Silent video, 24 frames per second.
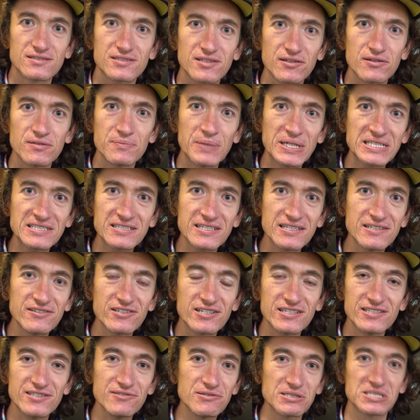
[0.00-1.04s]
So the best thing you
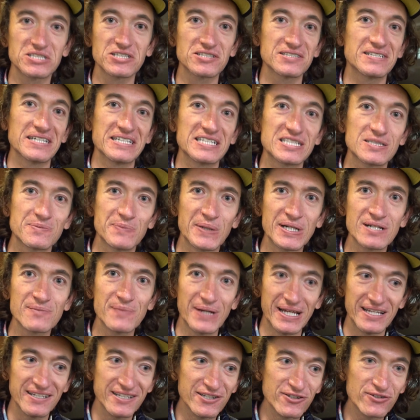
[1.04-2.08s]
can do is just
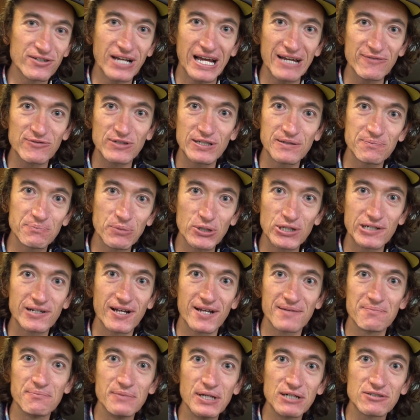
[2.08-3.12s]
experiment. You don't have to put it
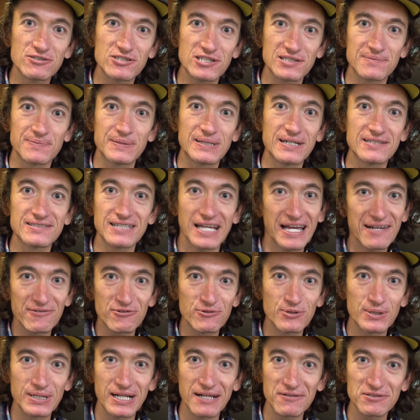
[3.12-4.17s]
on milk just because
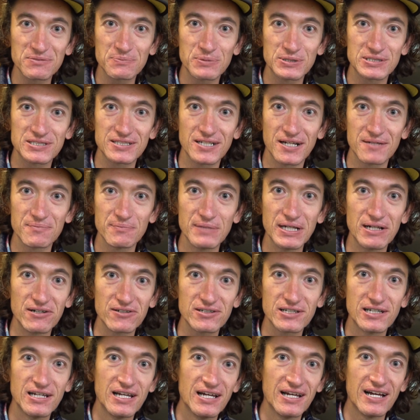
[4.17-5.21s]
everyone else puts it on
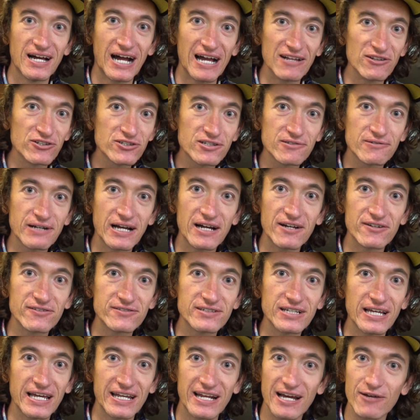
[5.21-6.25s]
milk. I look
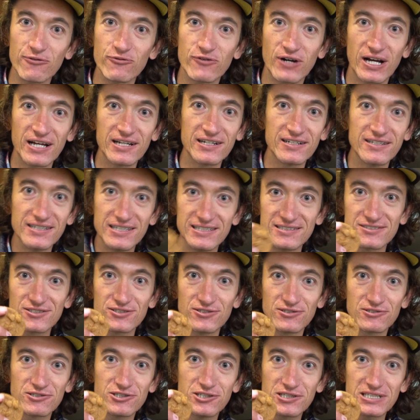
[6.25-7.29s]
around and I find these
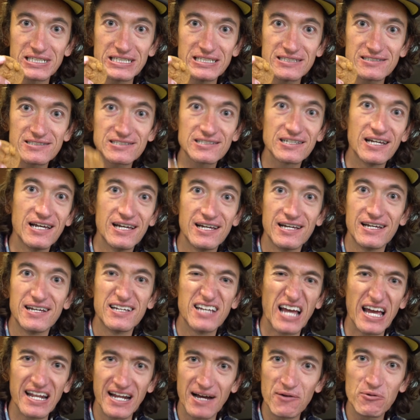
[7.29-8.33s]
little cookies
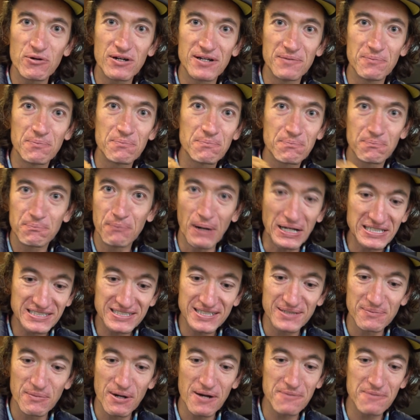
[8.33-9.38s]
and I want to bust them